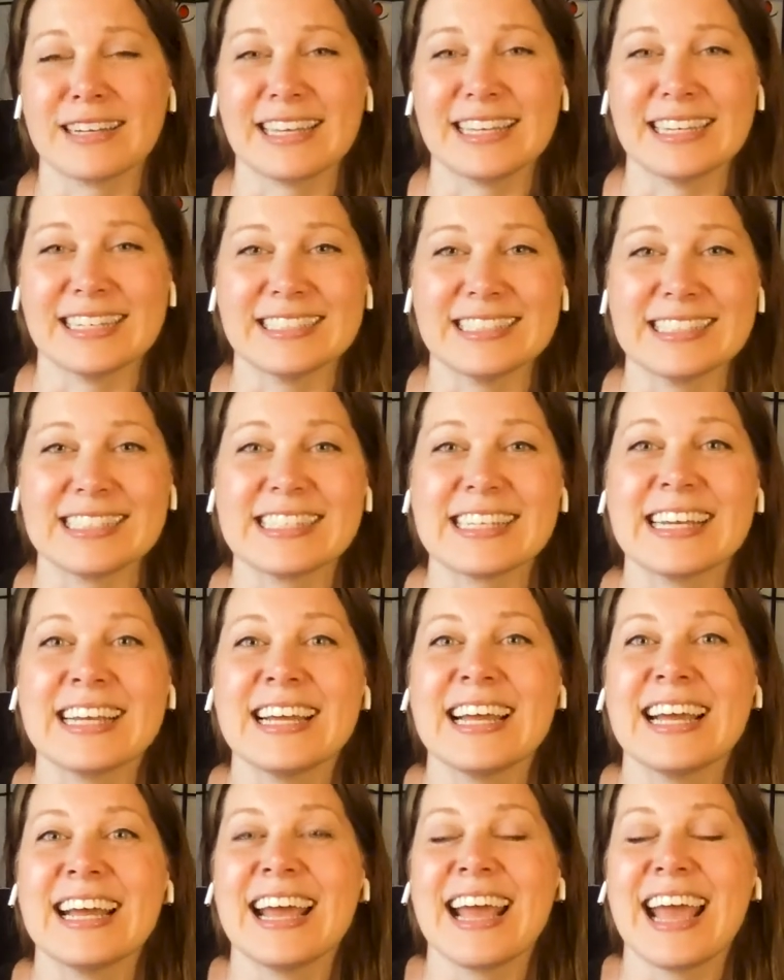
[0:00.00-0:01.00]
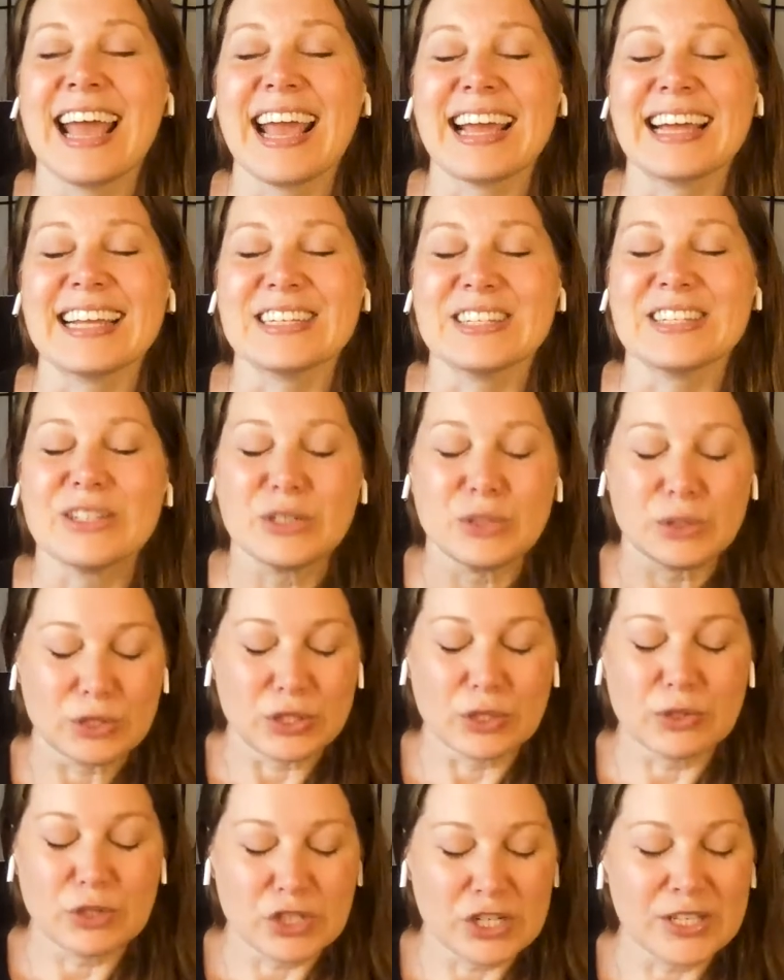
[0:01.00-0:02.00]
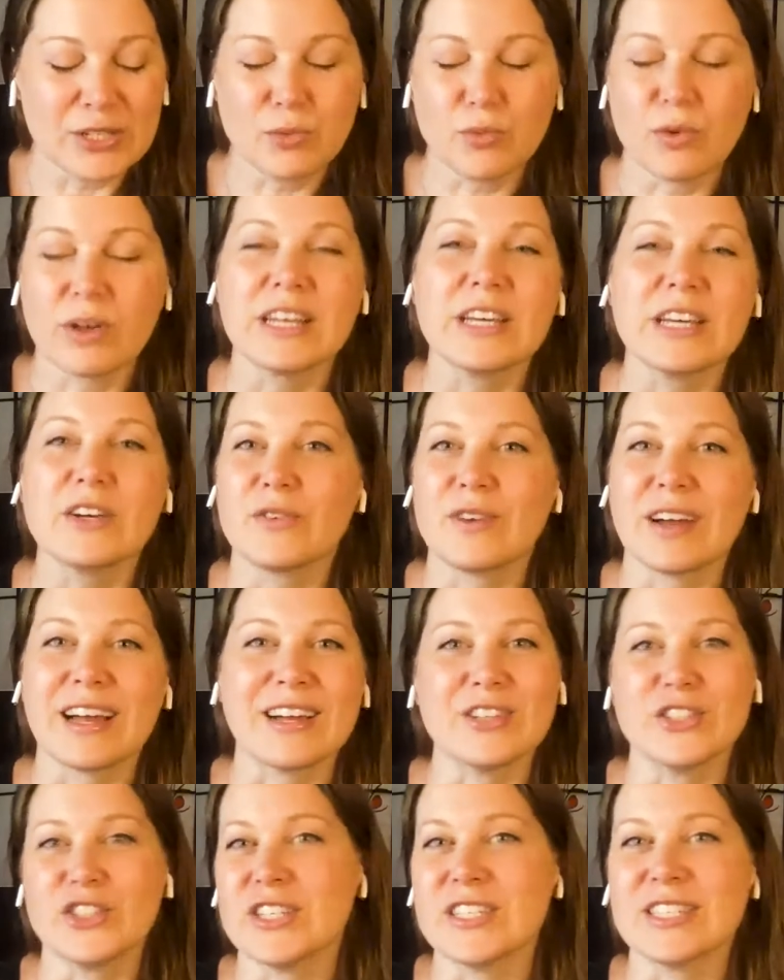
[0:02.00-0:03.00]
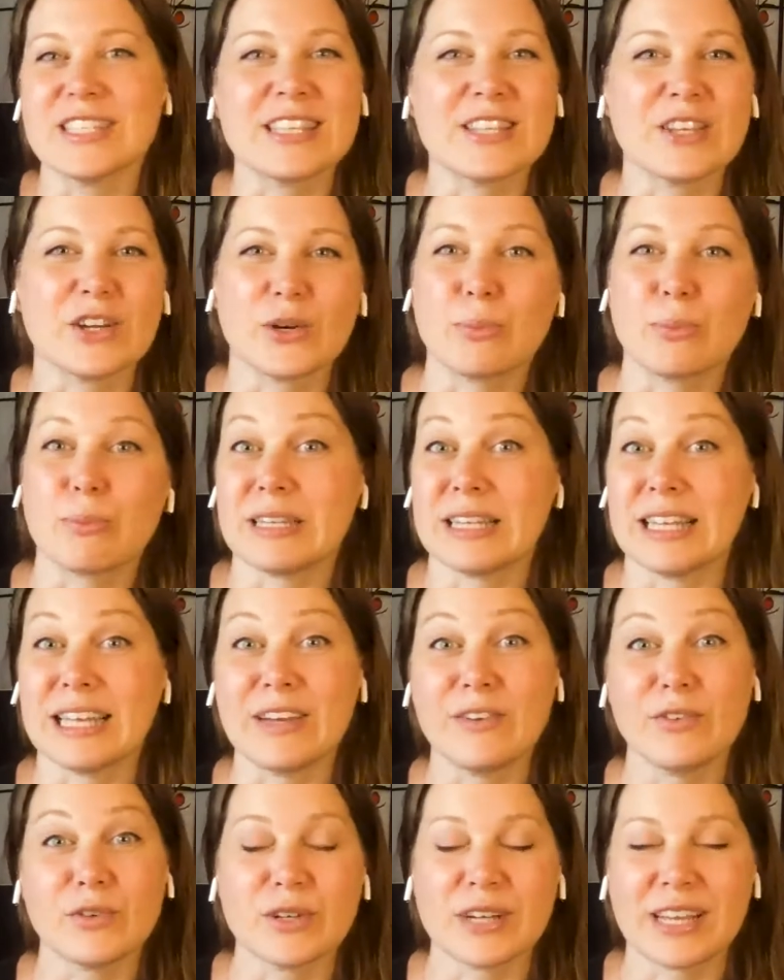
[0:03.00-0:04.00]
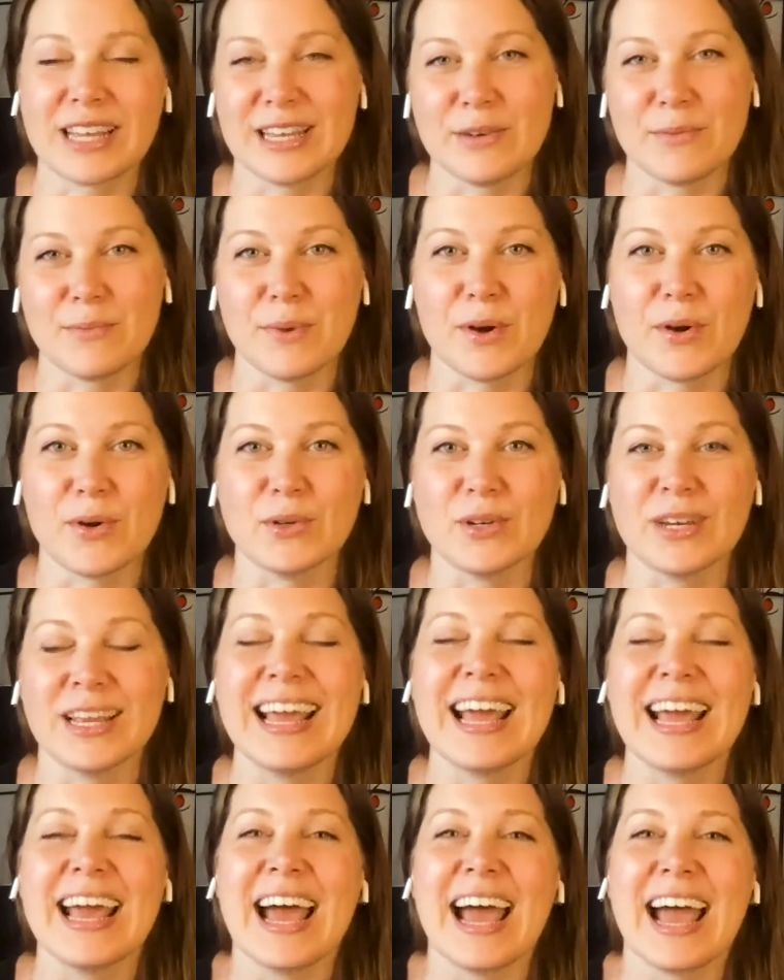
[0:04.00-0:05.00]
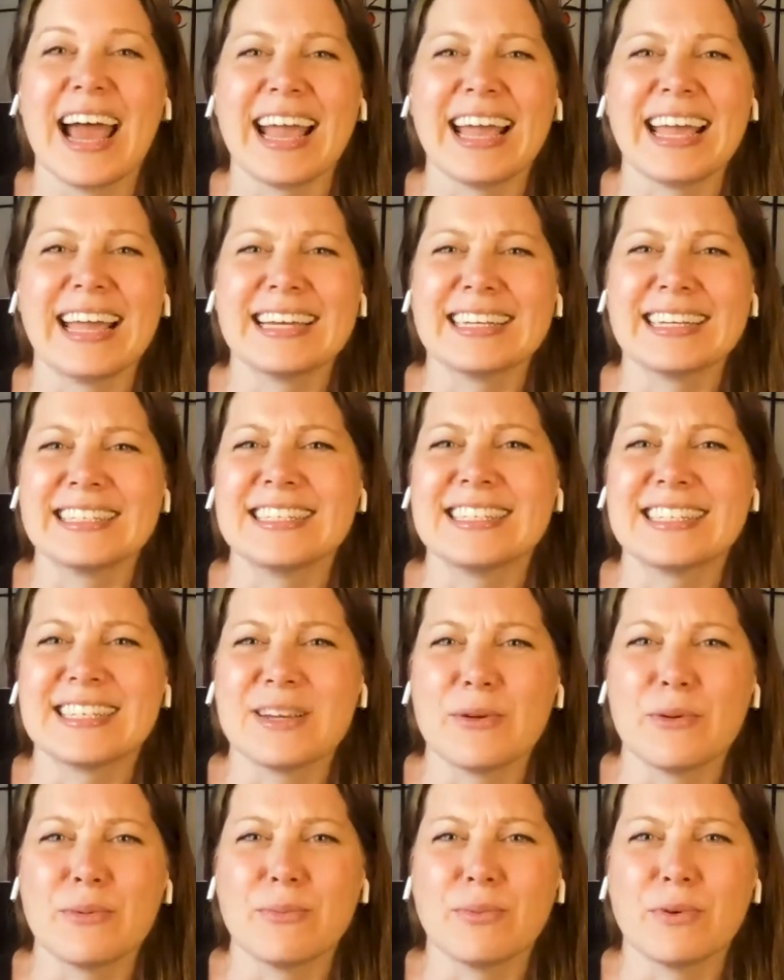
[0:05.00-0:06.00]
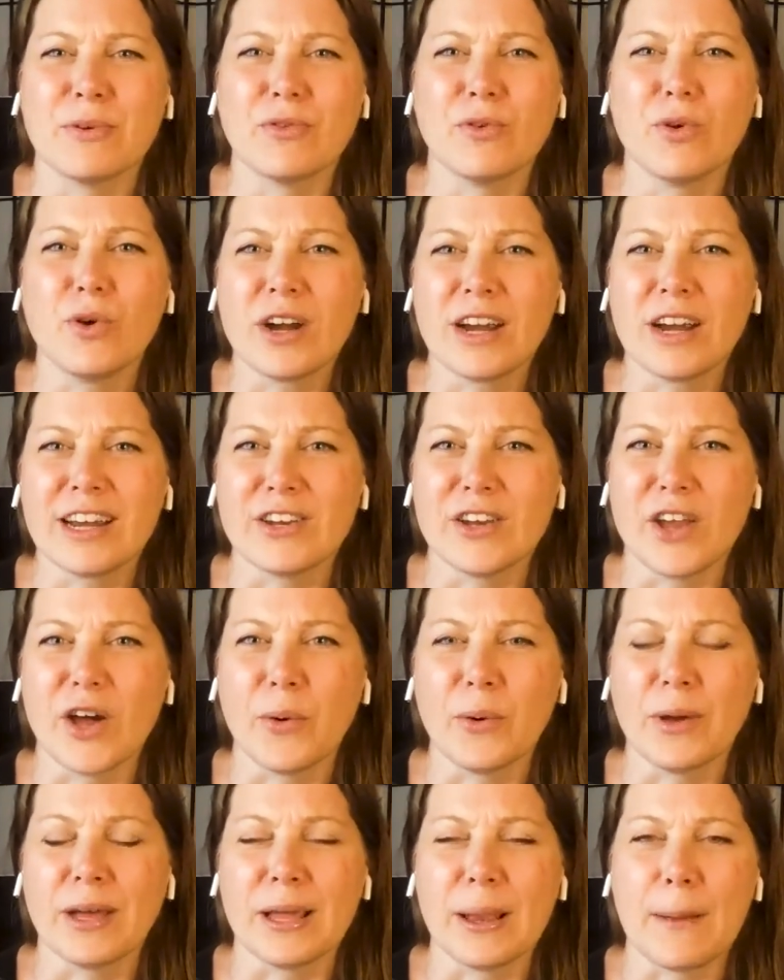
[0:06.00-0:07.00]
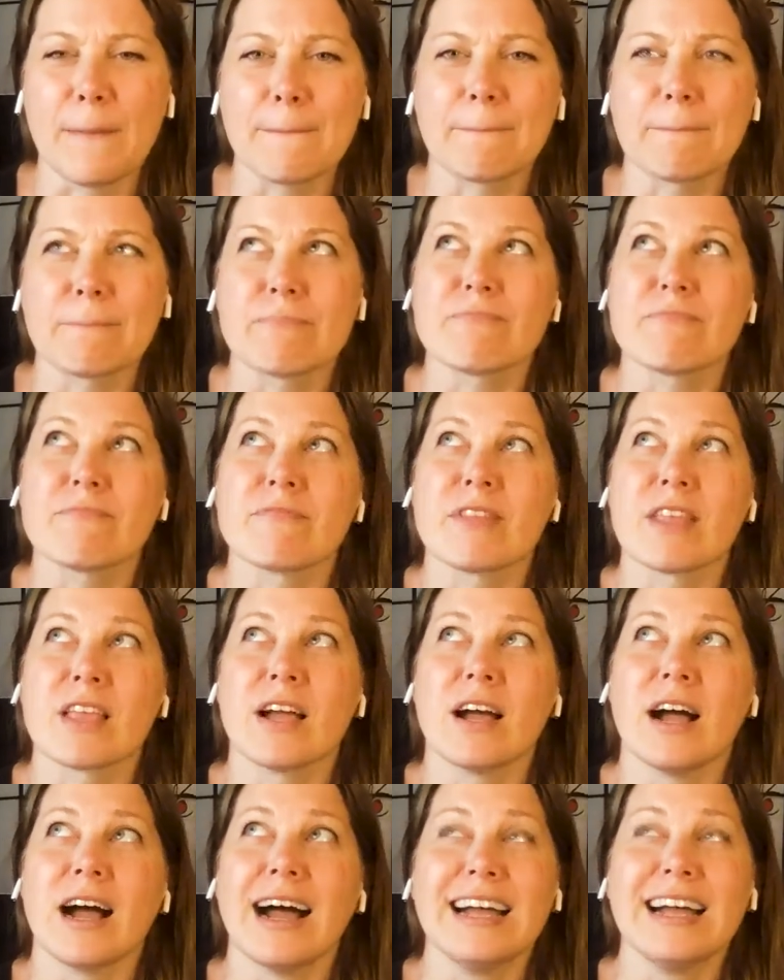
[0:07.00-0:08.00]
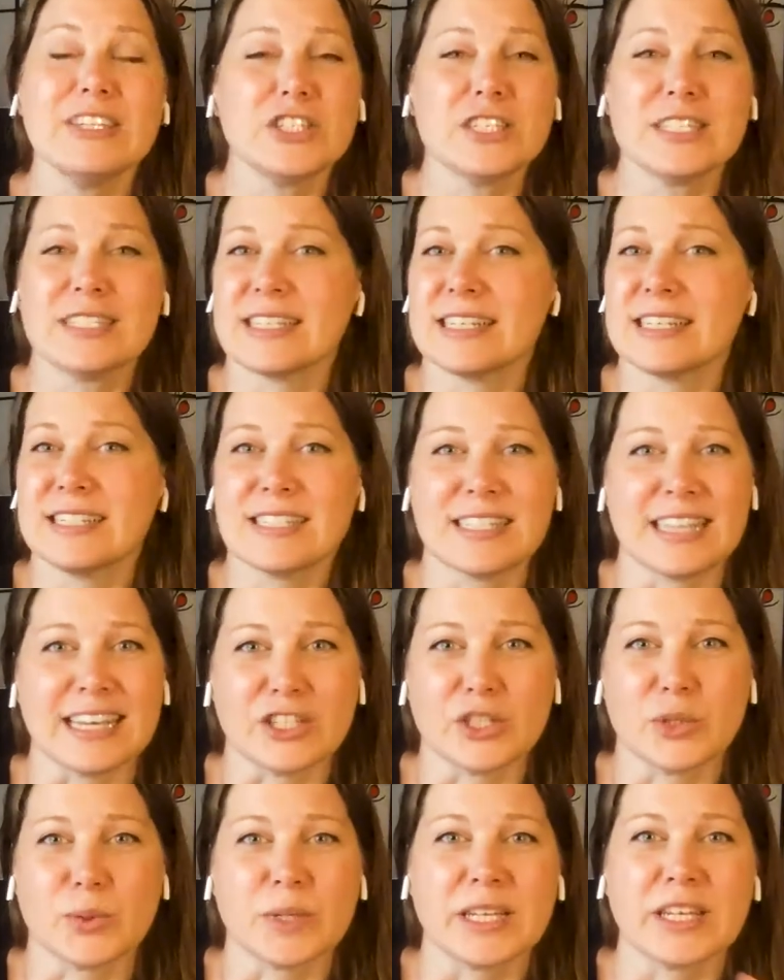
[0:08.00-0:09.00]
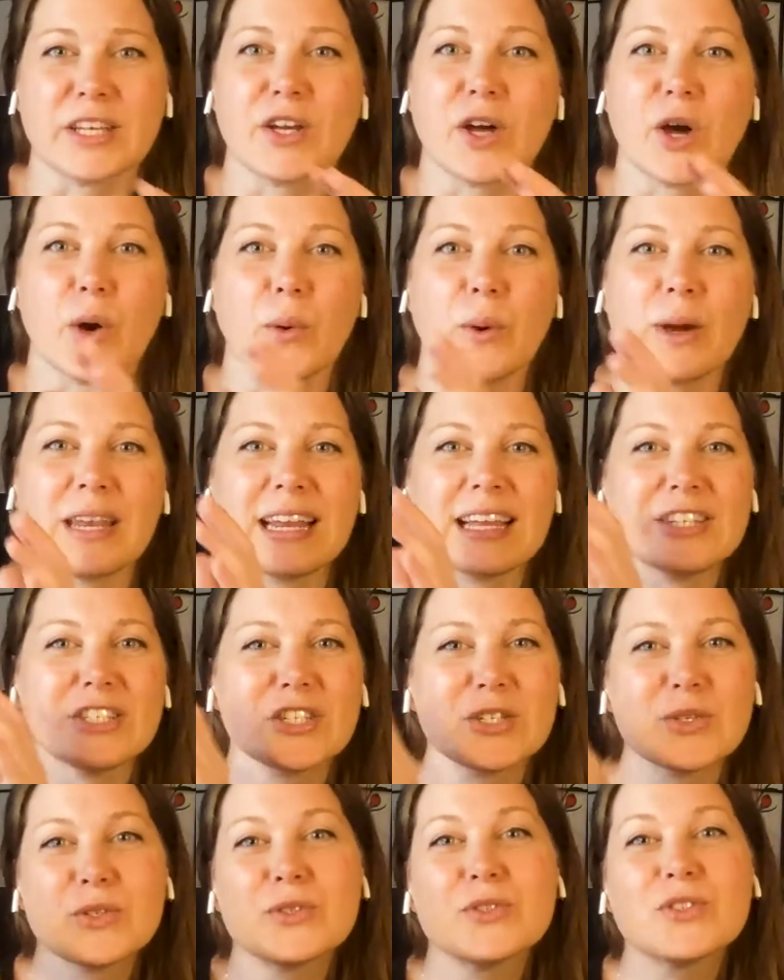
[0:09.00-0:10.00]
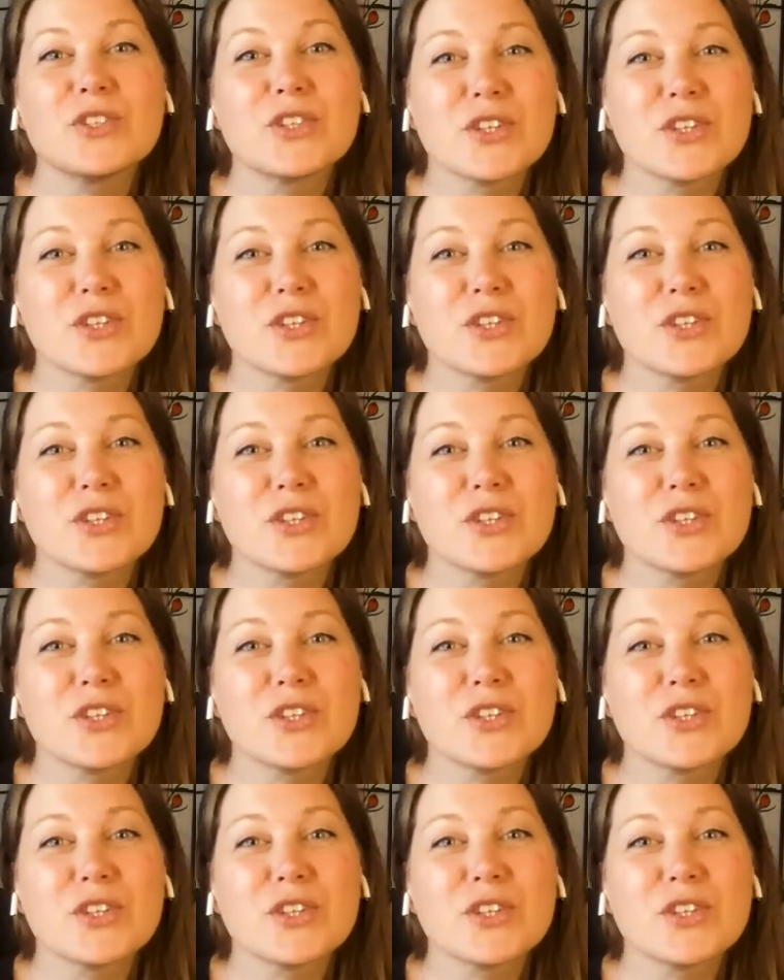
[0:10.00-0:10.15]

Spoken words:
kittens. And so she's running around. She's in her playful kitten mode. And before I know it, I just instinctually go and I just